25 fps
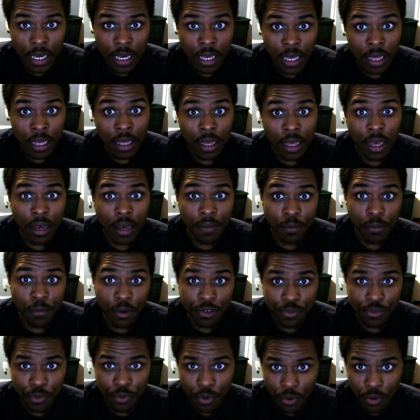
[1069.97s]
Voice
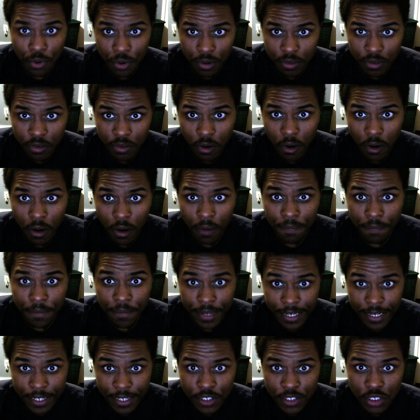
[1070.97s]
records are
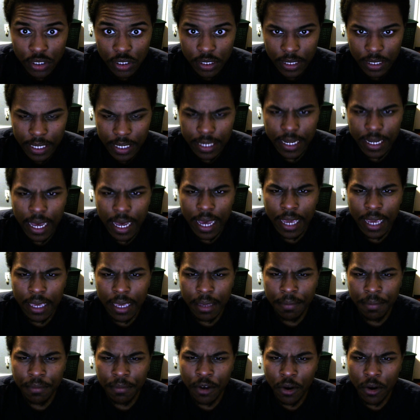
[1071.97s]
finished, and I
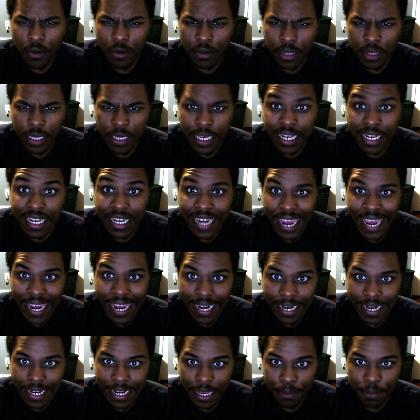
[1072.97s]
am currently in an
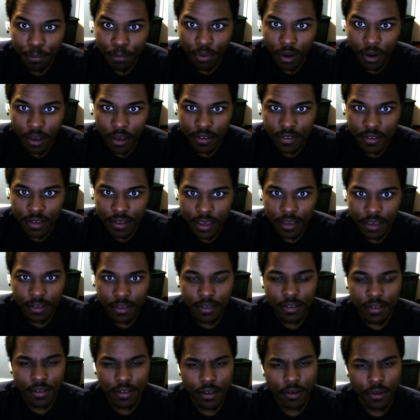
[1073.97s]
editing process,
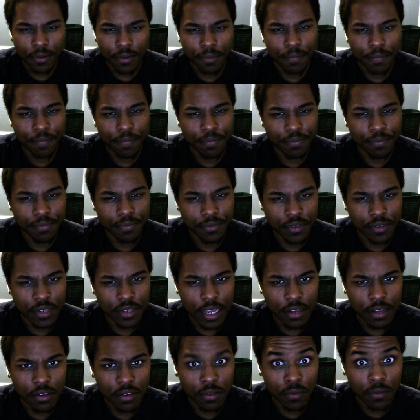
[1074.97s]
so stay
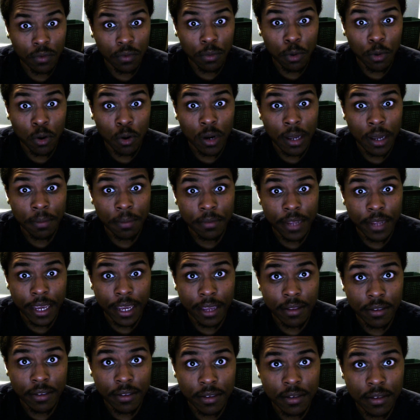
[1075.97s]
tuned for more
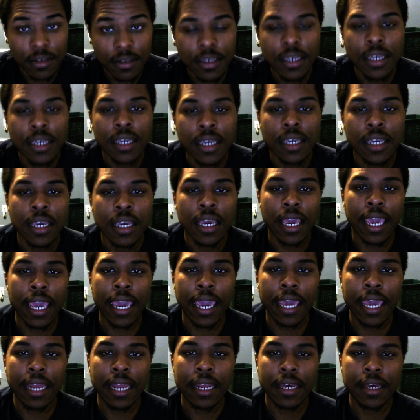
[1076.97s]
updates.
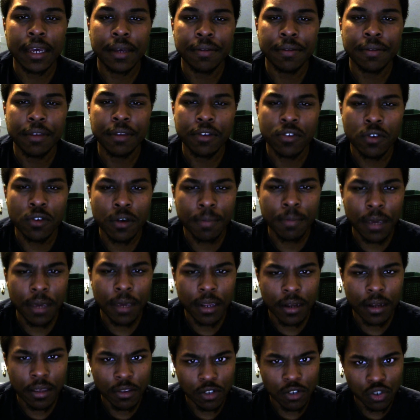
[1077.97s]
And there's going to be
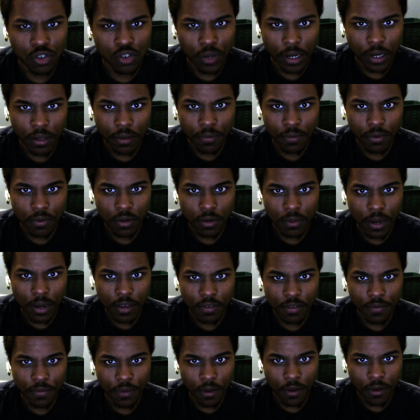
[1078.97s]
another trailer for the rise
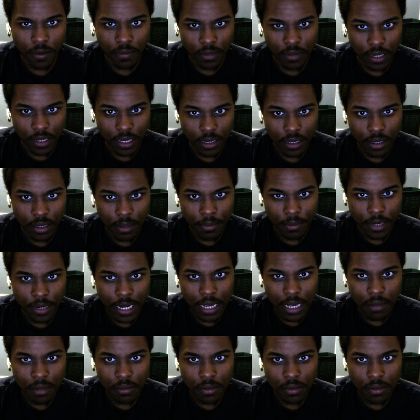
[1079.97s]
and fall of Deke coming out.